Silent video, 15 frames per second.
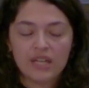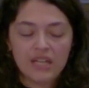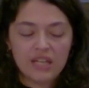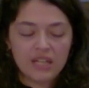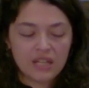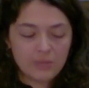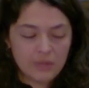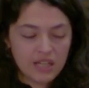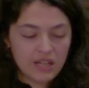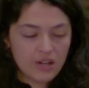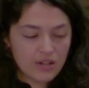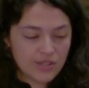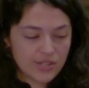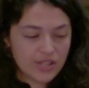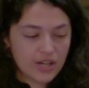and committing
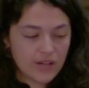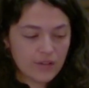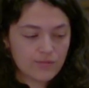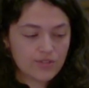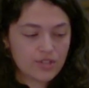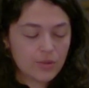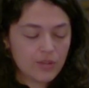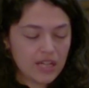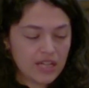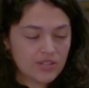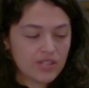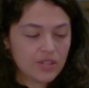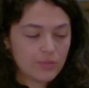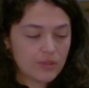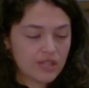ourselves to an
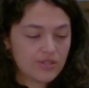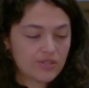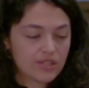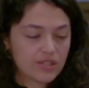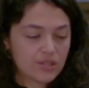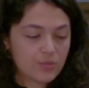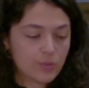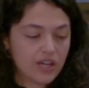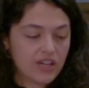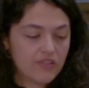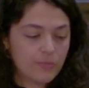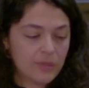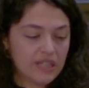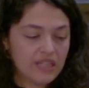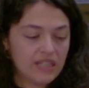anti-racist way of
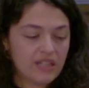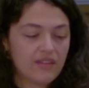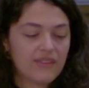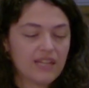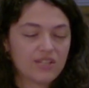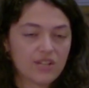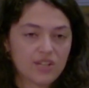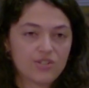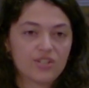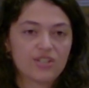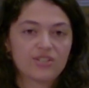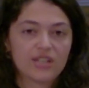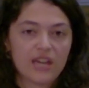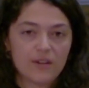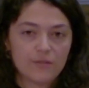being that
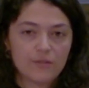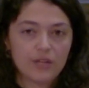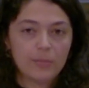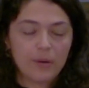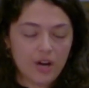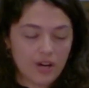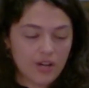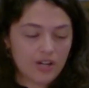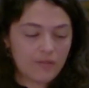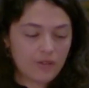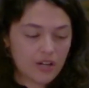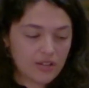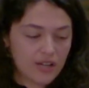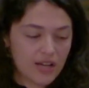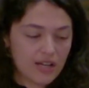touches every part of
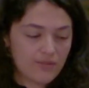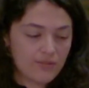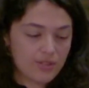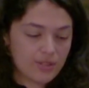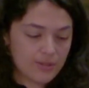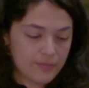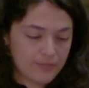our lives.